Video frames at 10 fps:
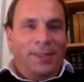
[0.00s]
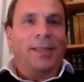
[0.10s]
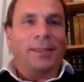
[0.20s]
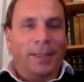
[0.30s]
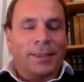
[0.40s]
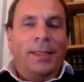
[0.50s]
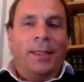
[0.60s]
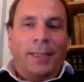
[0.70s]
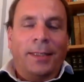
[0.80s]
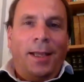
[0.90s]
very nice.
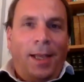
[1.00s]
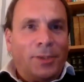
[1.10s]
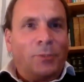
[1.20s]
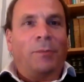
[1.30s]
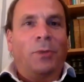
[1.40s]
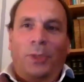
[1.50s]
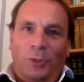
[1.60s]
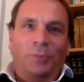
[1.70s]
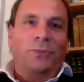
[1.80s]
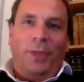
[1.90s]
Can I ask one more
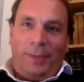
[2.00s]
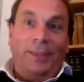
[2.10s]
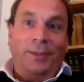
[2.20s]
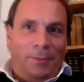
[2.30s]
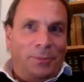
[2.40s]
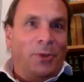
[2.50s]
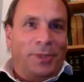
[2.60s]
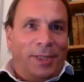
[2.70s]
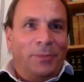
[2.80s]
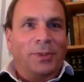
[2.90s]
question before I then sorry come